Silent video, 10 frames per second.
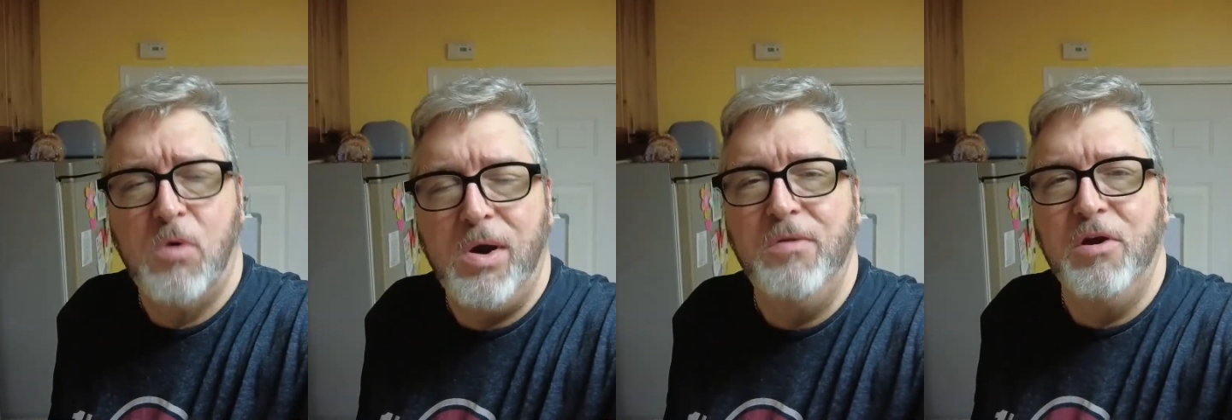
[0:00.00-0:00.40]

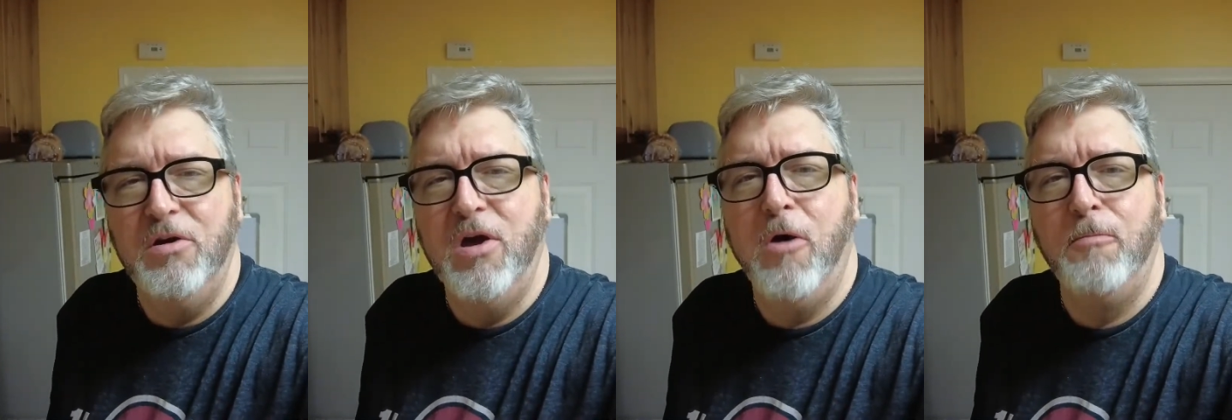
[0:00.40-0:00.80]
Alright,
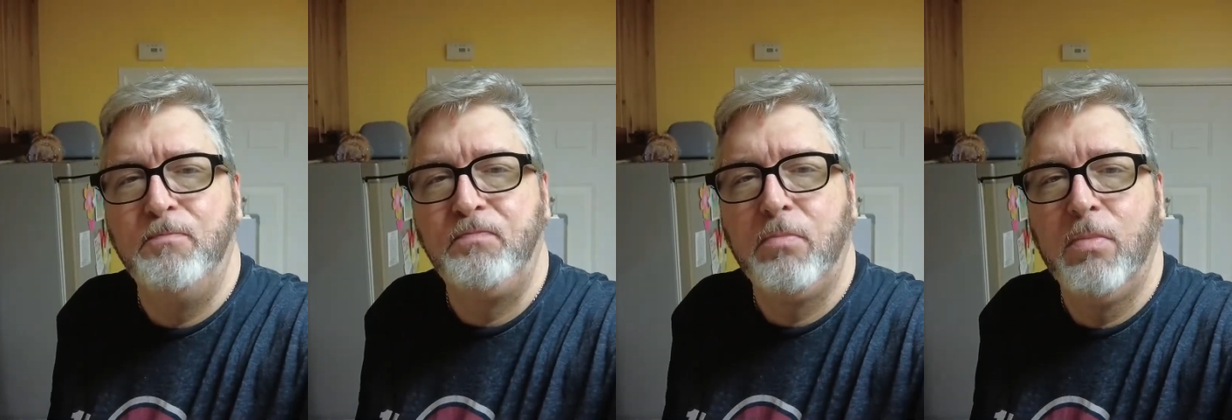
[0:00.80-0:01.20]
there you
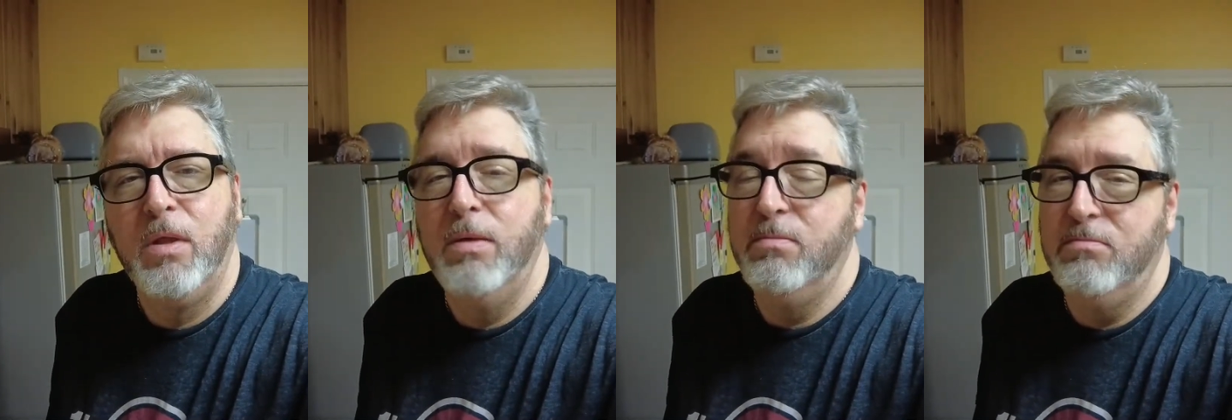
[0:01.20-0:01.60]
go.
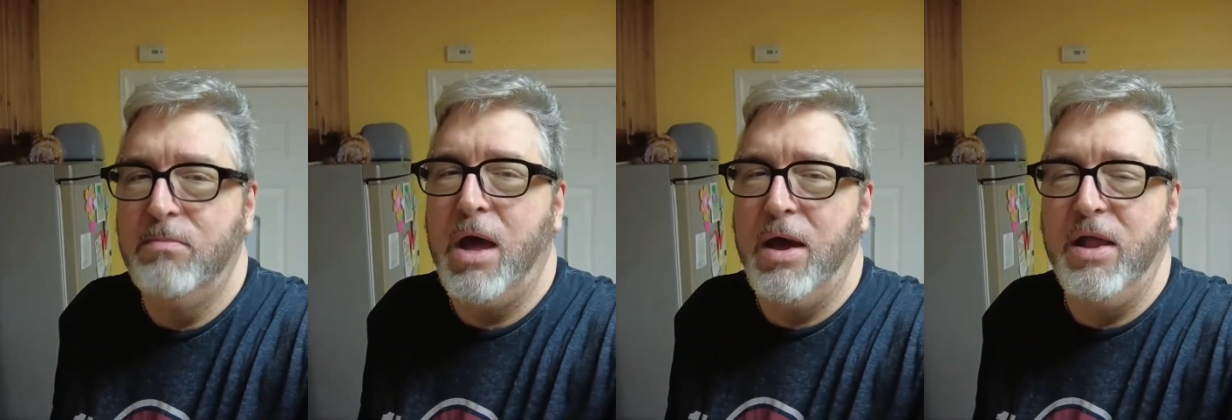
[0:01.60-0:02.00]

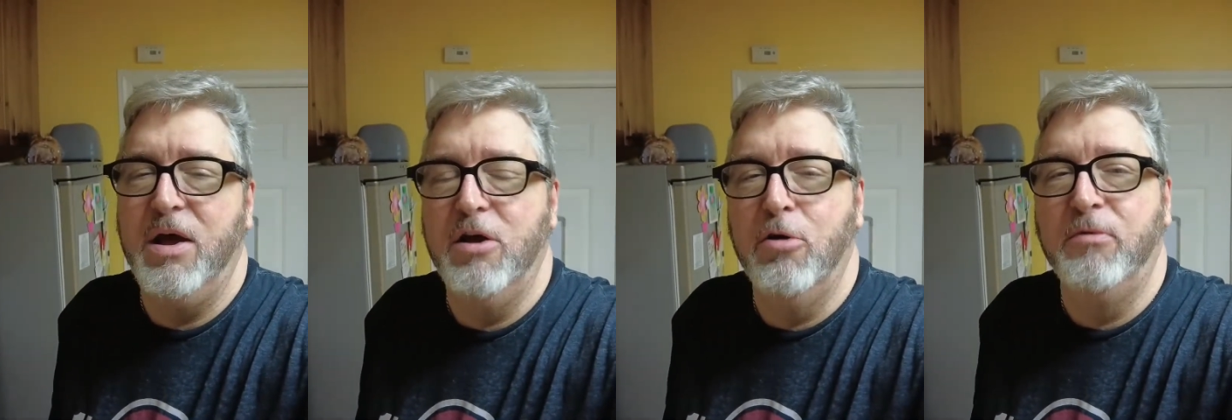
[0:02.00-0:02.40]
I
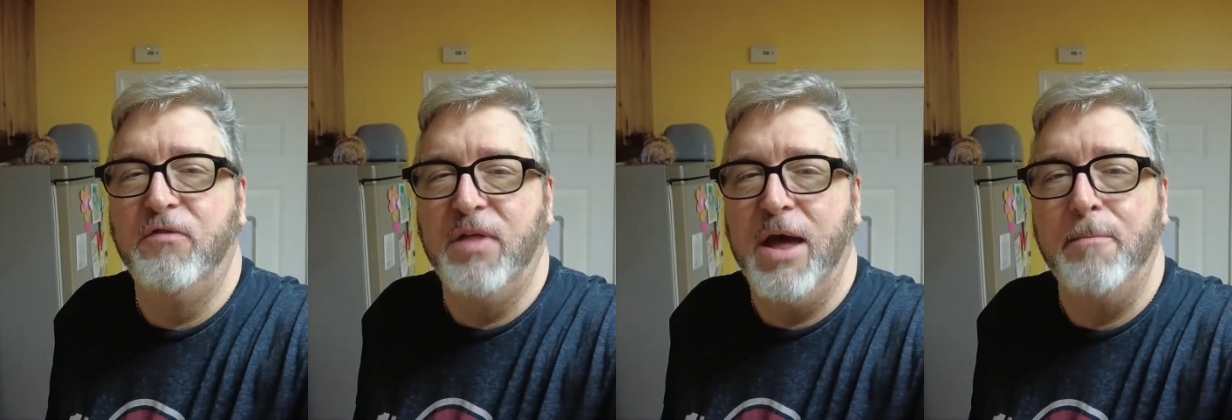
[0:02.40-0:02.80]
had high hopes
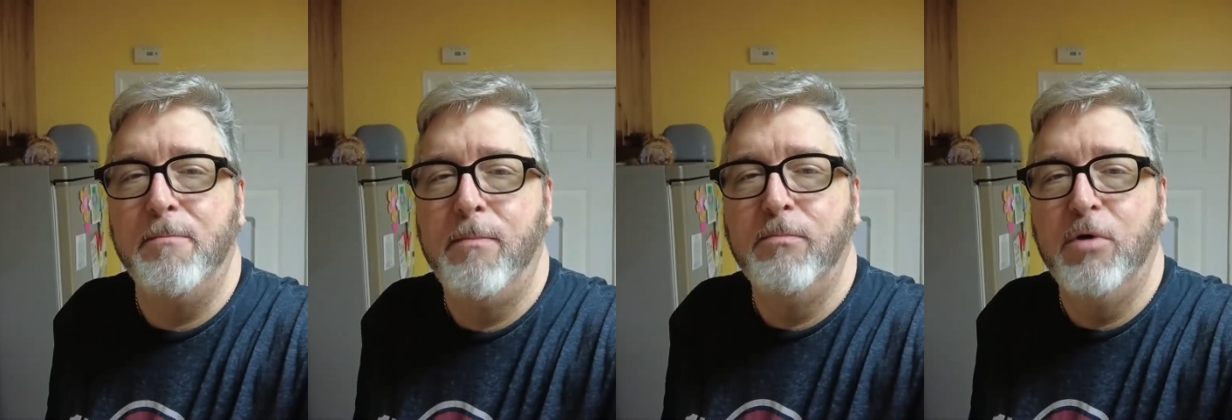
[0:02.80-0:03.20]
for
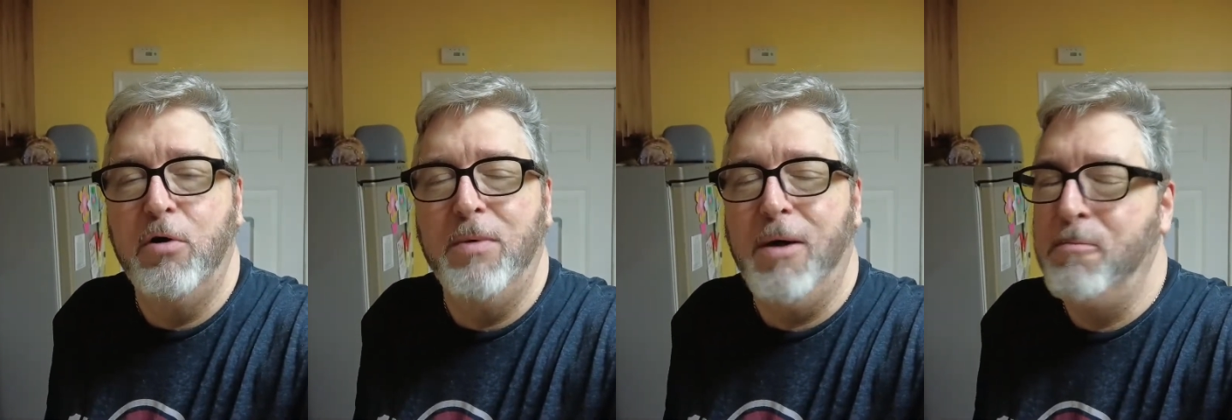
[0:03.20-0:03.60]
that.
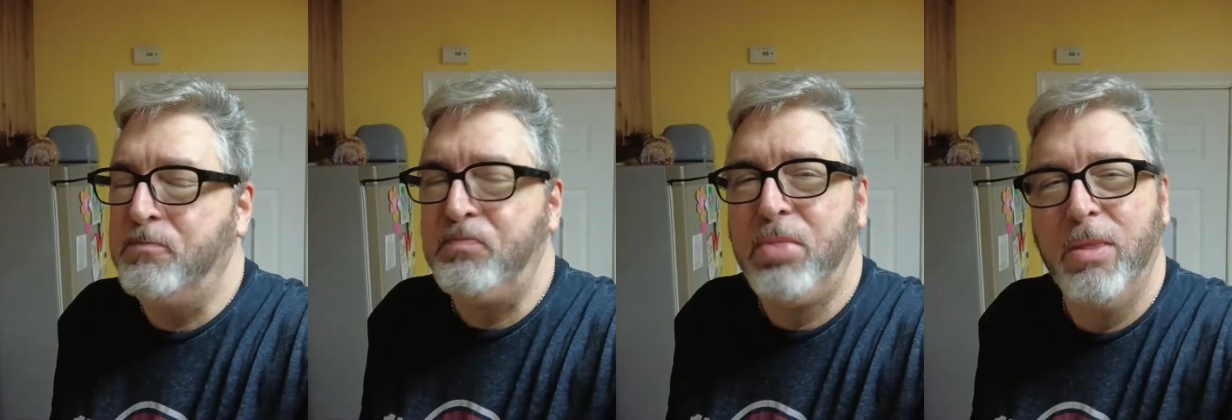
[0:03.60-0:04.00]
Oh well.